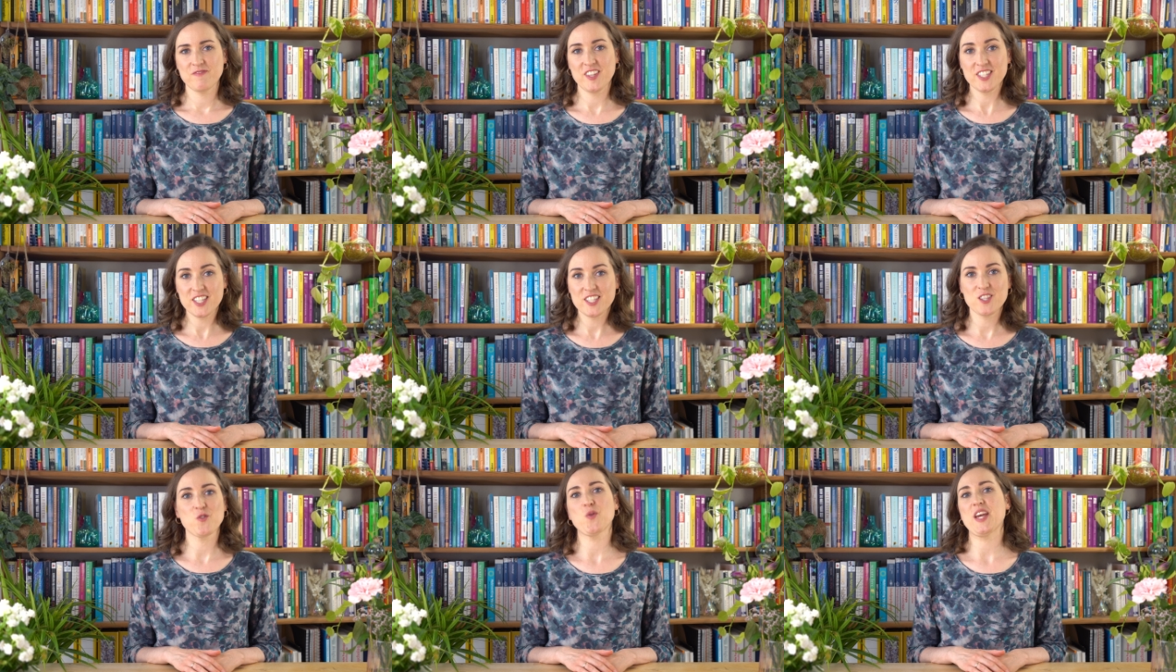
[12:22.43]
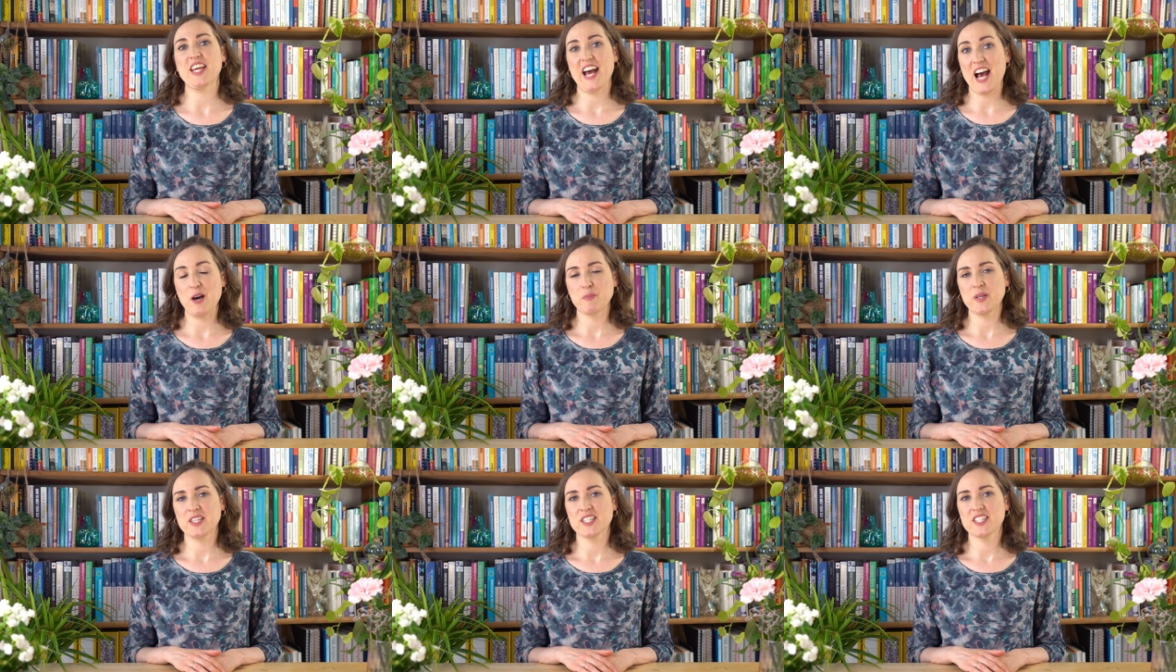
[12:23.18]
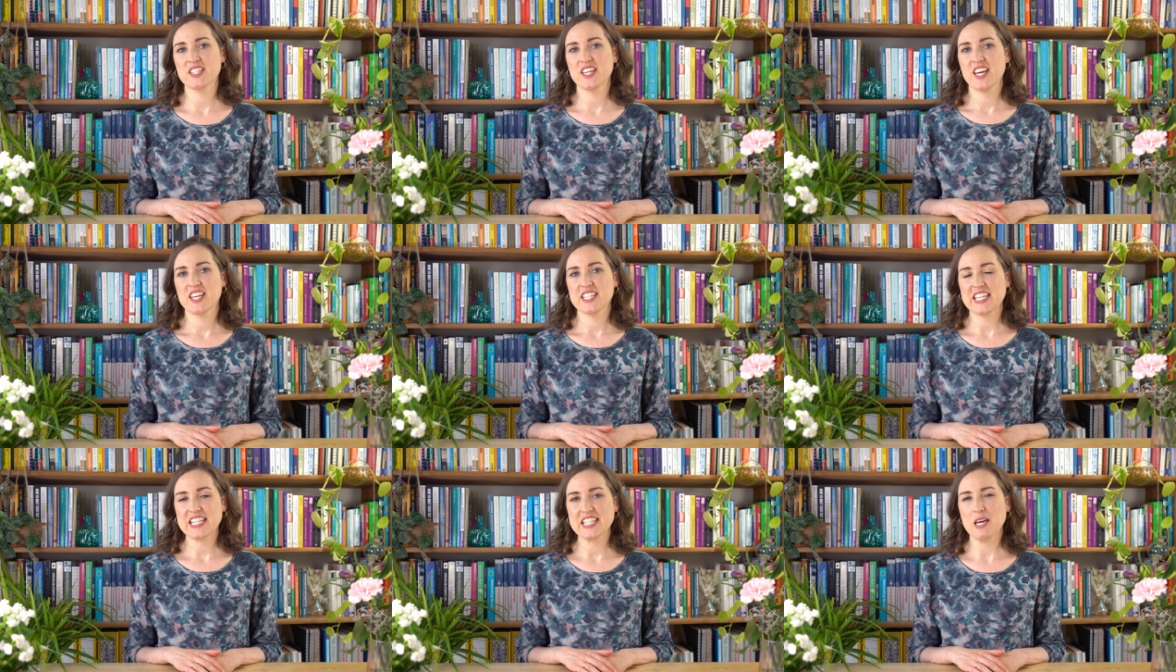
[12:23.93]
This is the way to happiness,
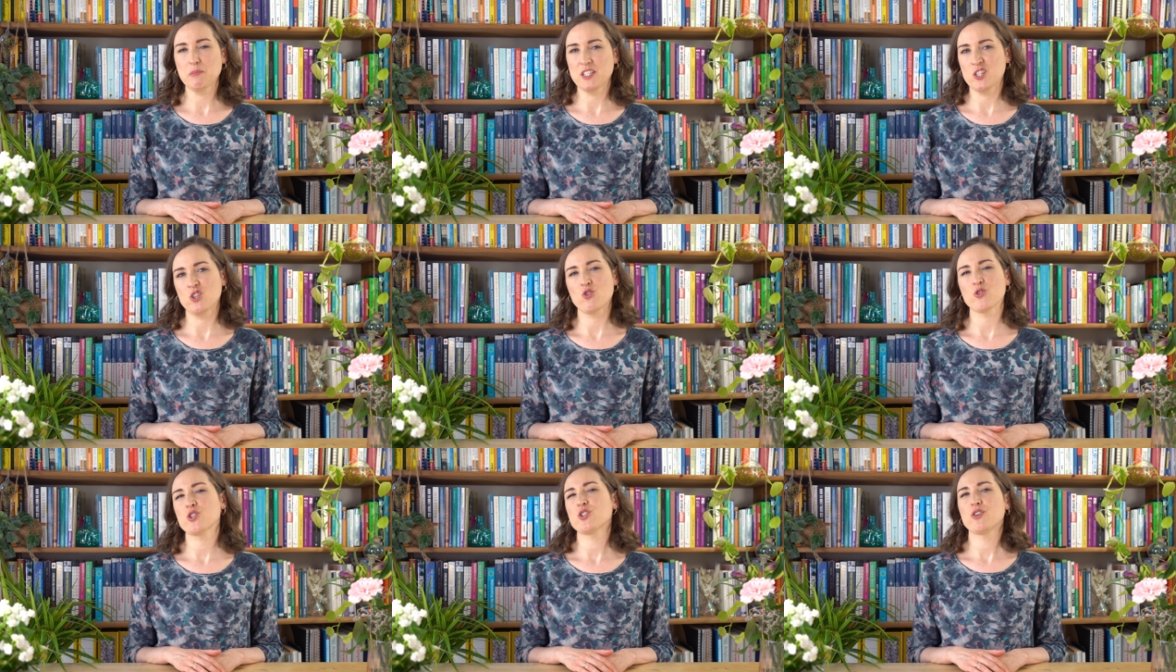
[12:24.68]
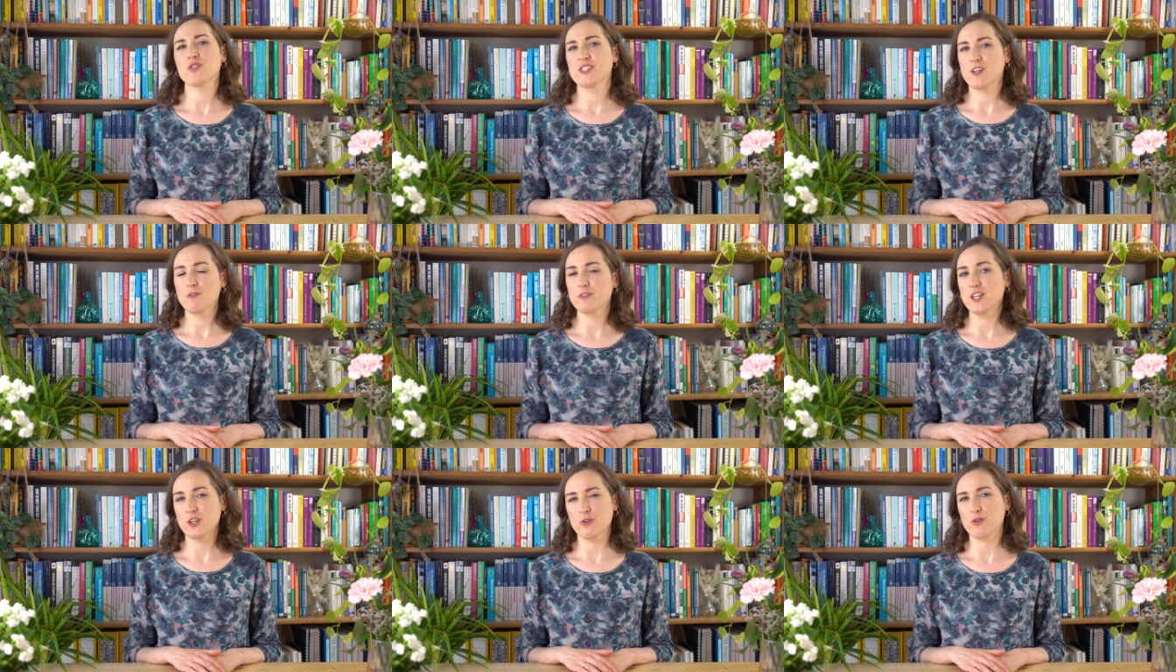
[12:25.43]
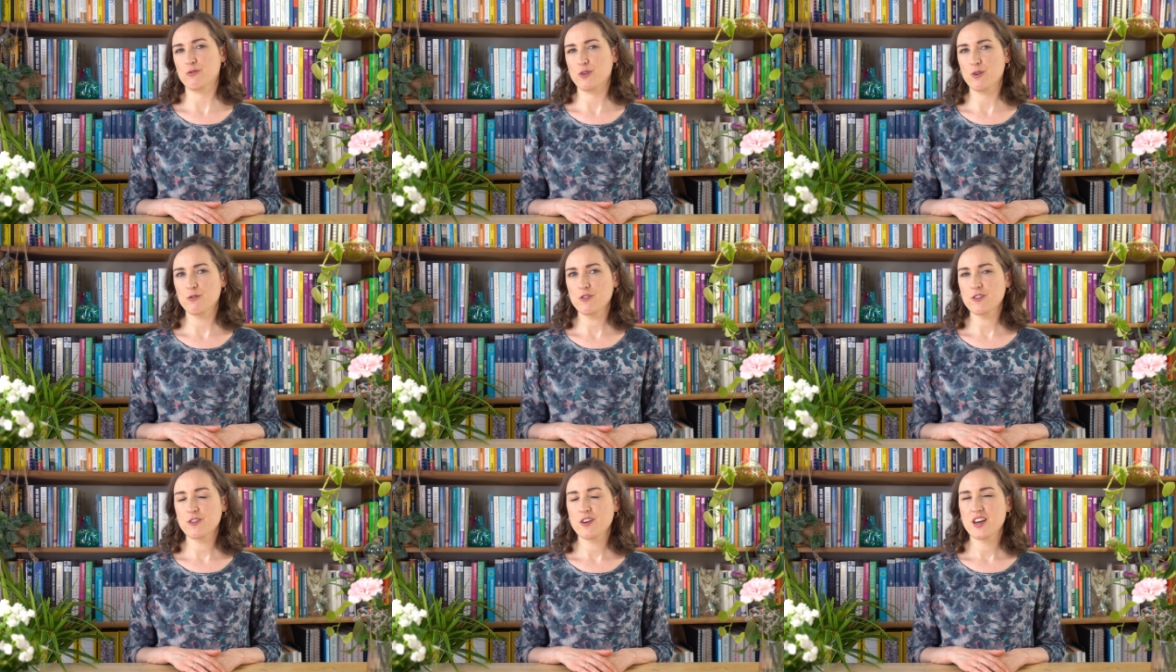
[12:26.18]
to accept and nurture yourself in your
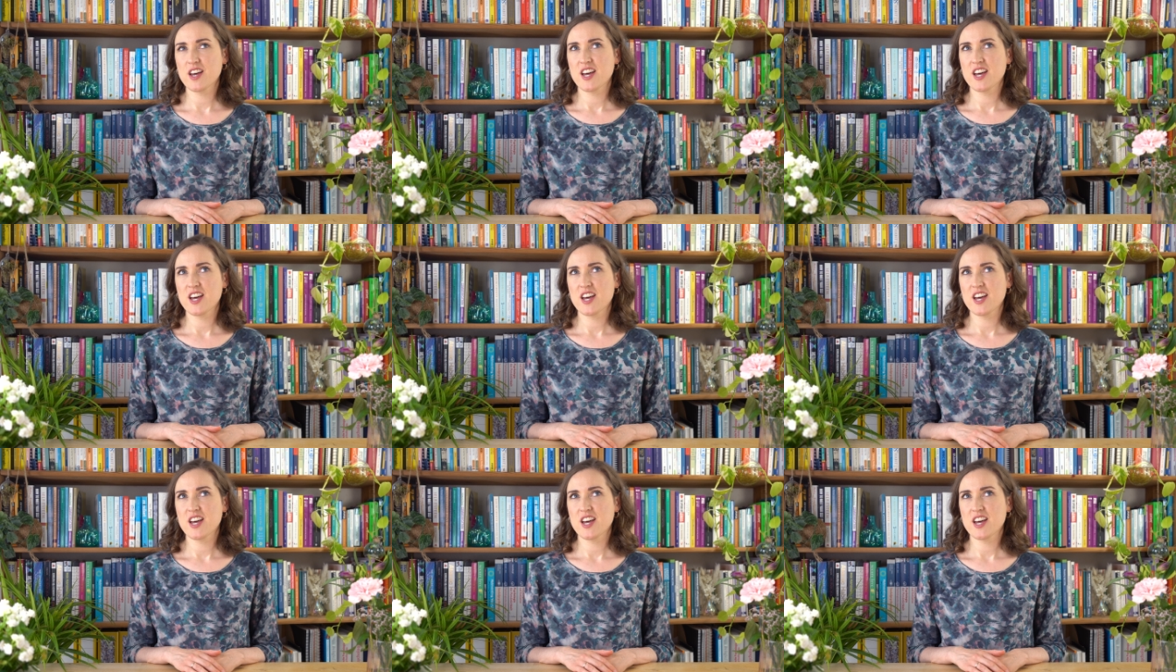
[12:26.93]
growth